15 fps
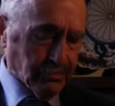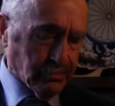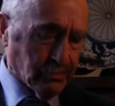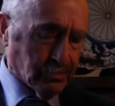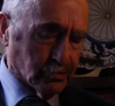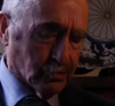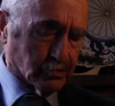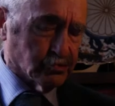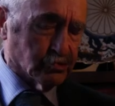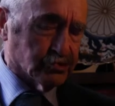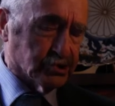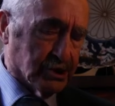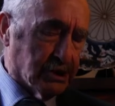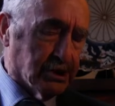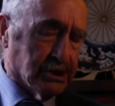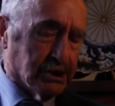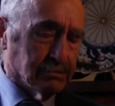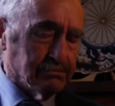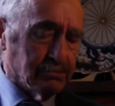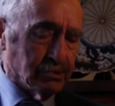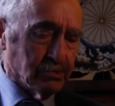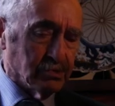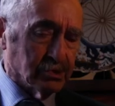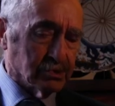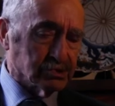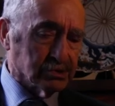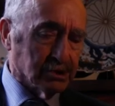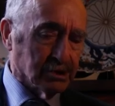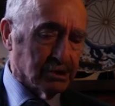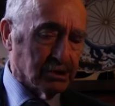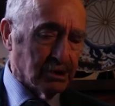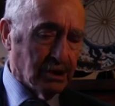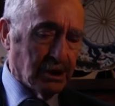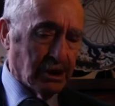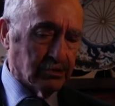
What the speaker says: not just I had, but that I